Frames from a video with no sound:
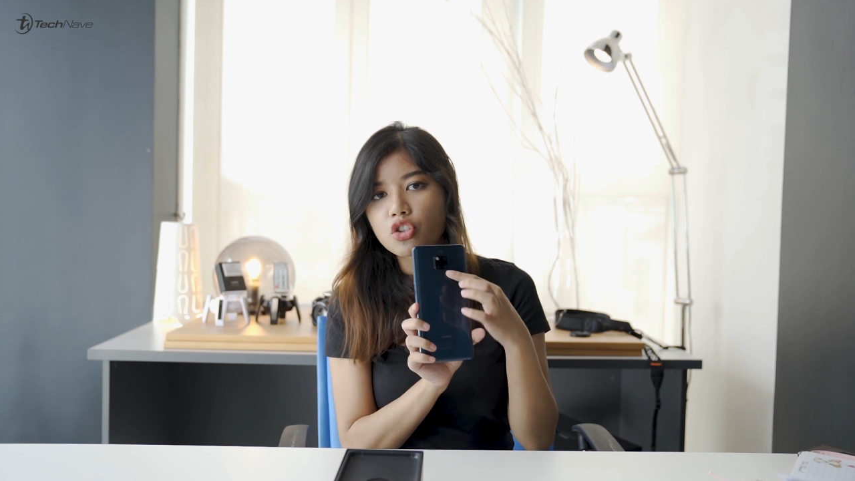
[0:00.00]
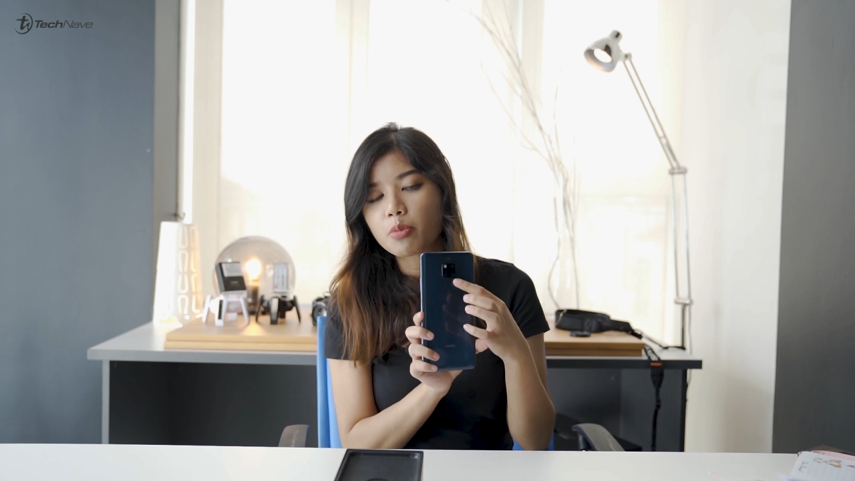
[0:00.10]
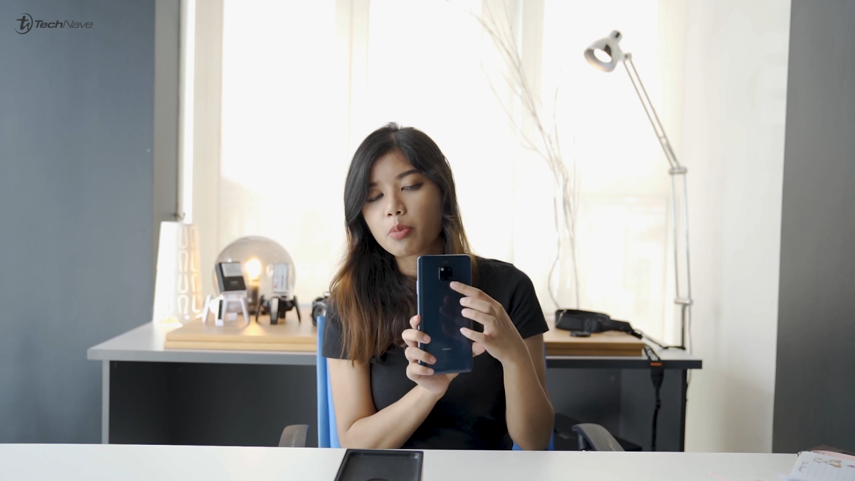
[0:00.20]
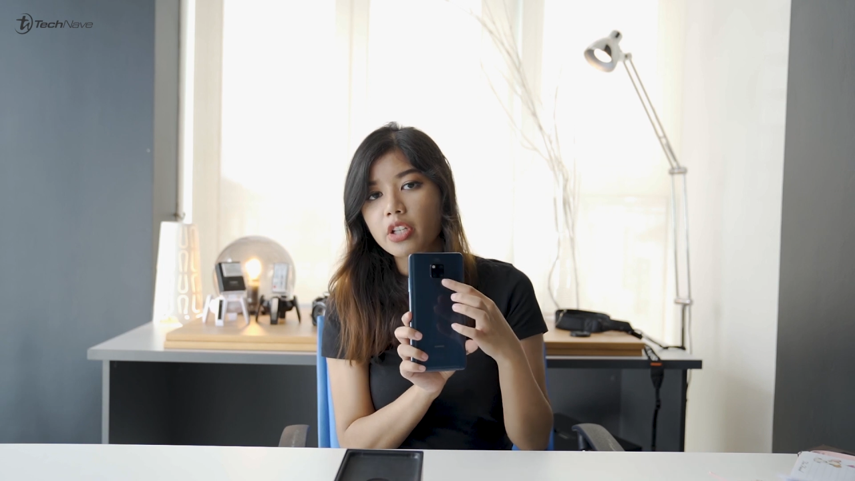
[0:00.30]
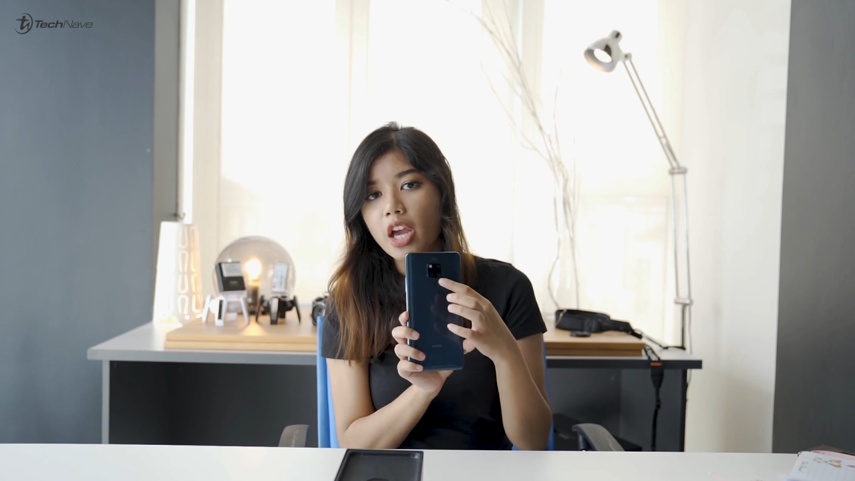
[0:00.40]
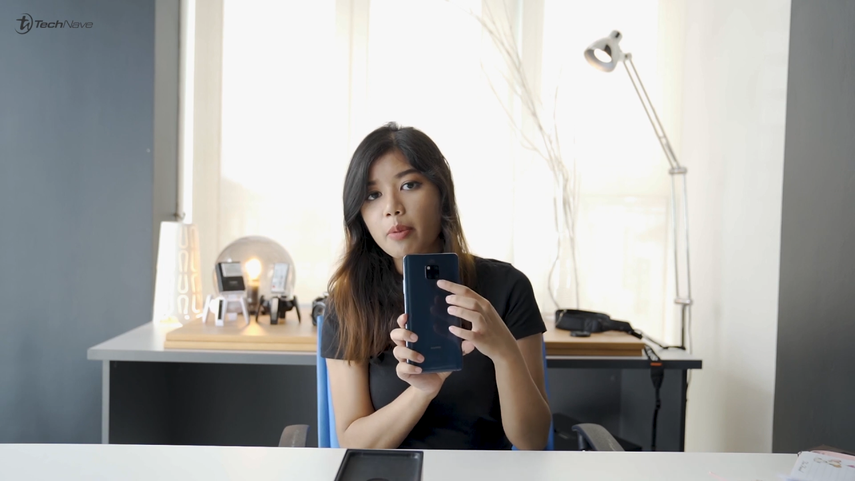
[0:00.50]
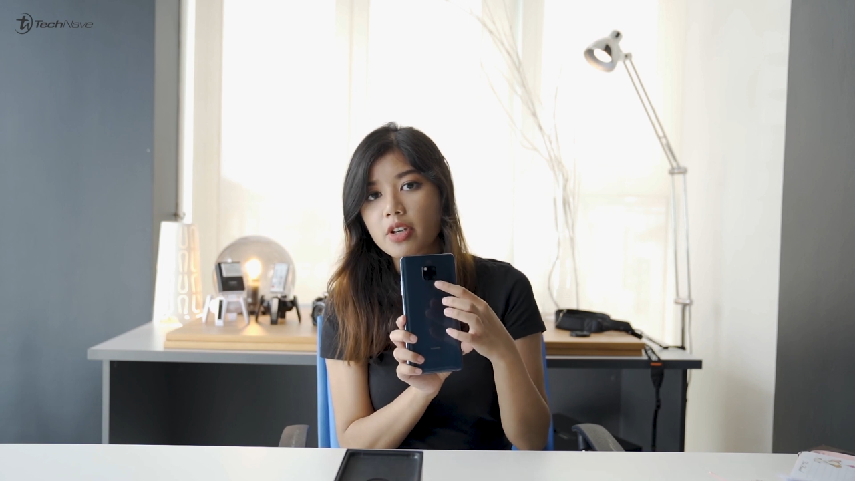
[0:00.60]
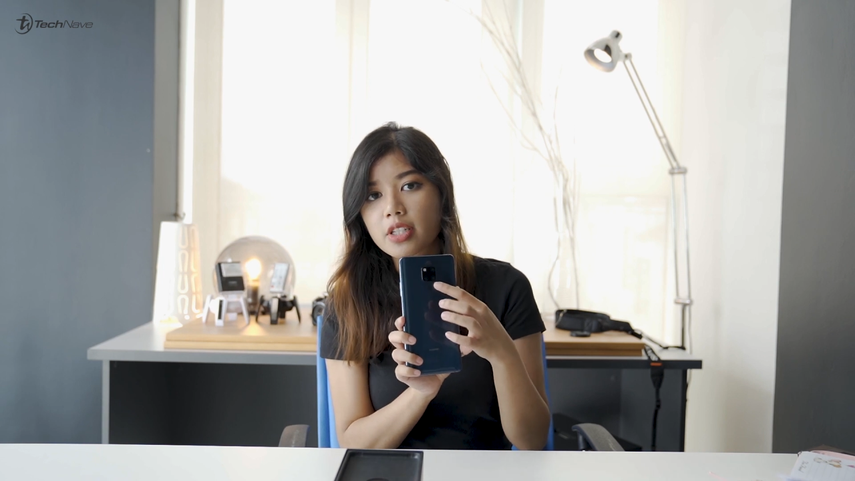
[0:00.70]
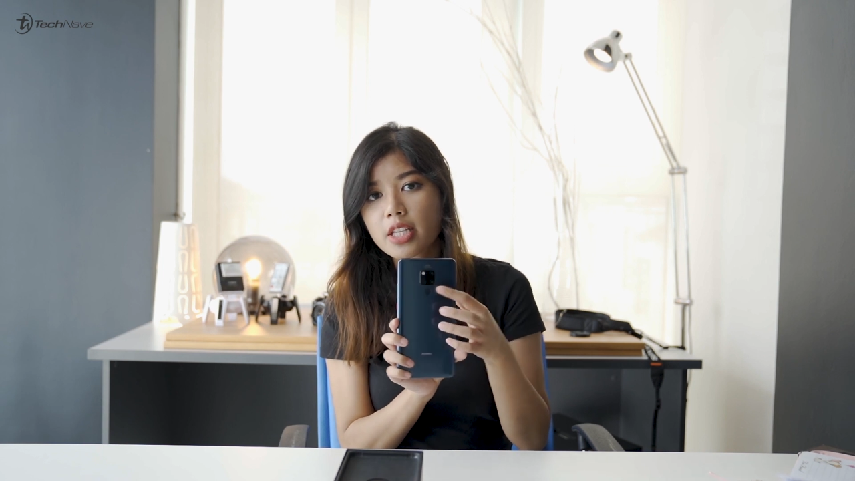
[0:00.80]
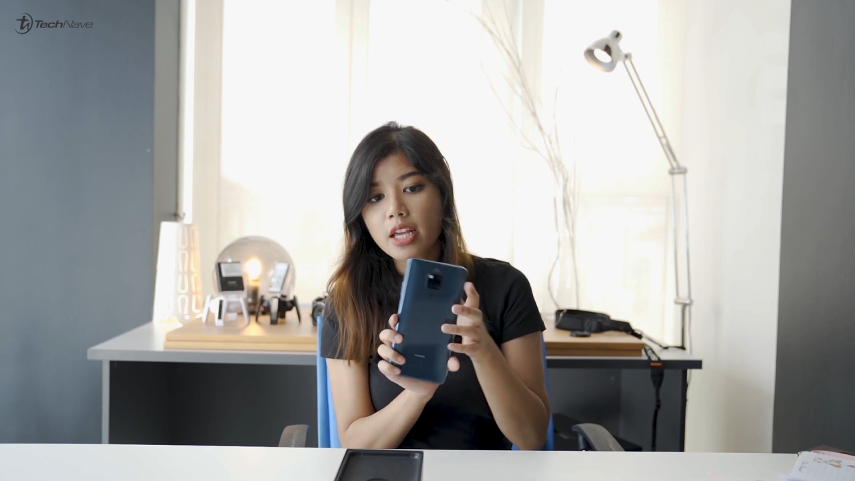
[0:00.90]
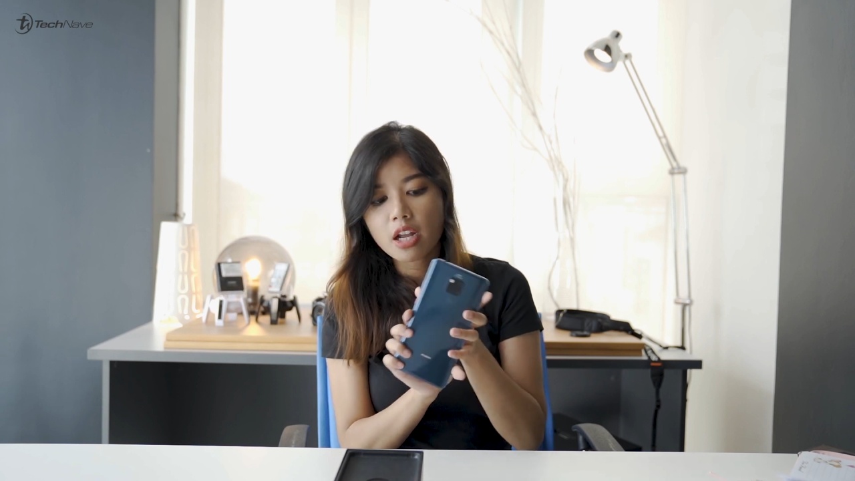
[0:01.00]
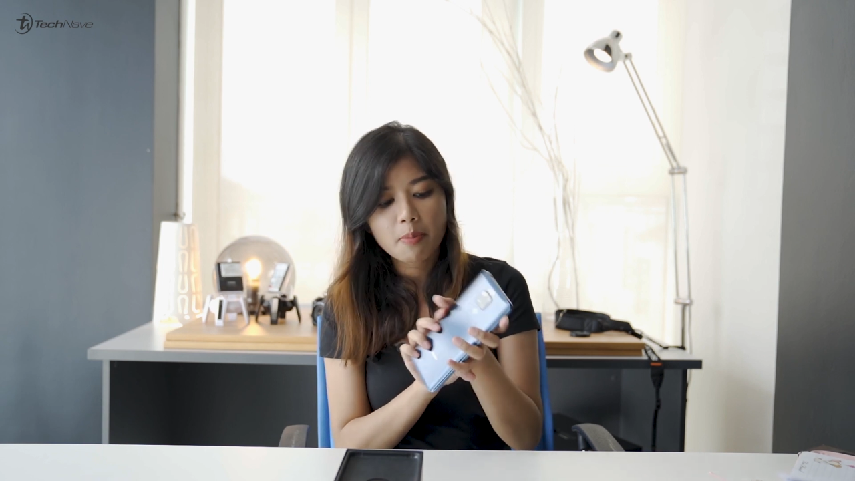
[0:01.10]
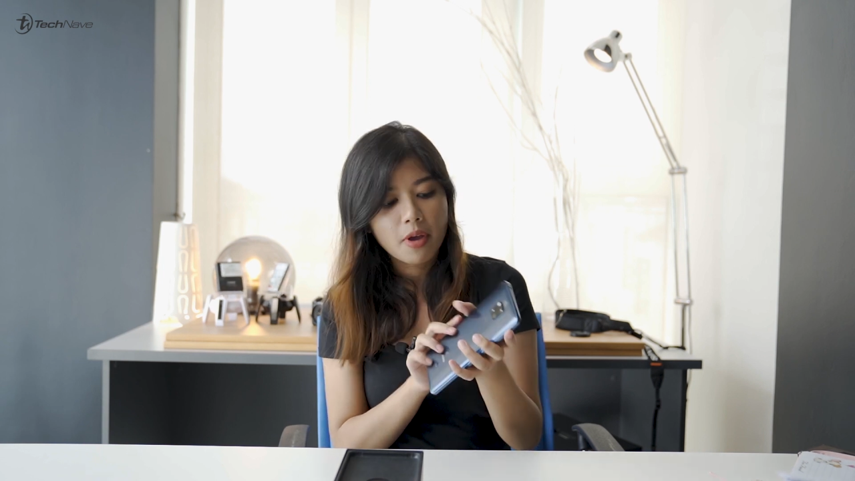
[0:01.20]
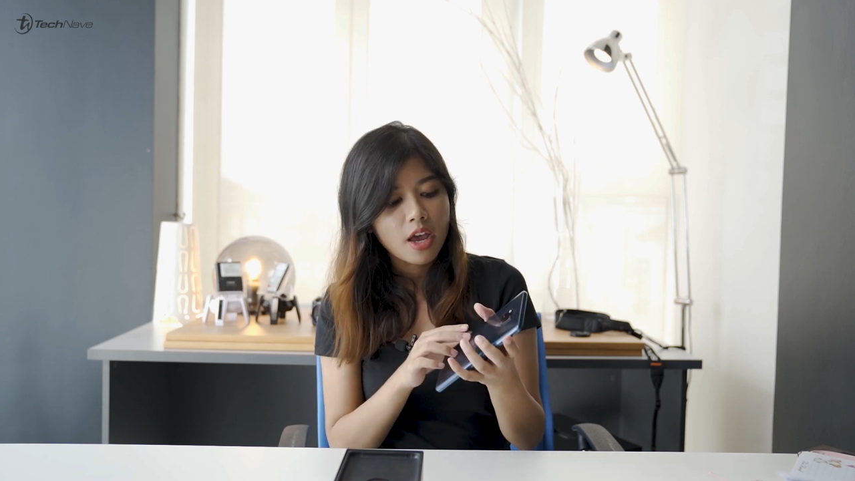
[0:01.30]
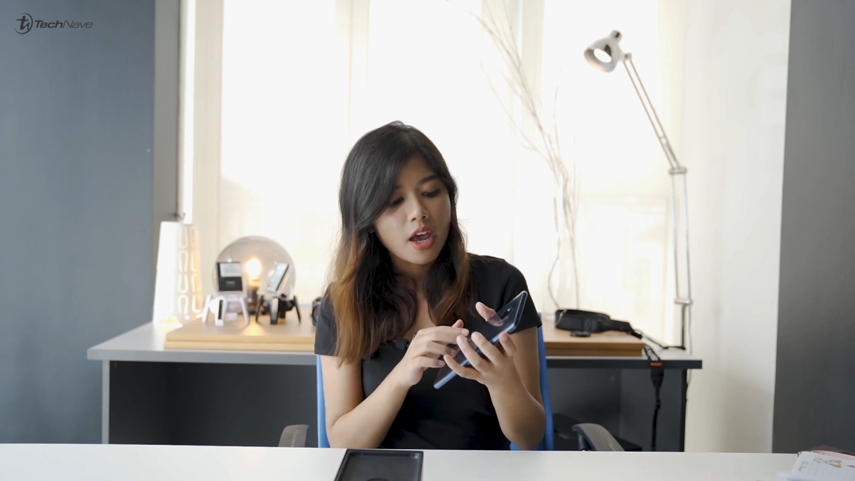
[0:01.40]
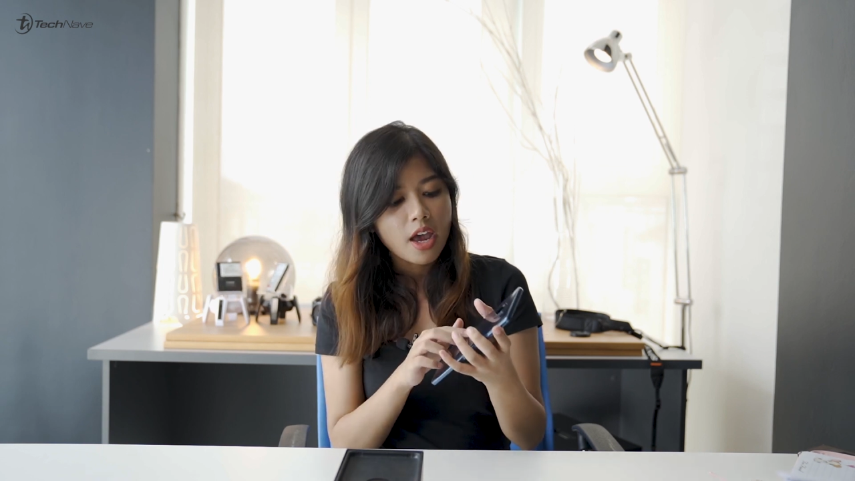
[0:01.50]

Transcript: triple camera setup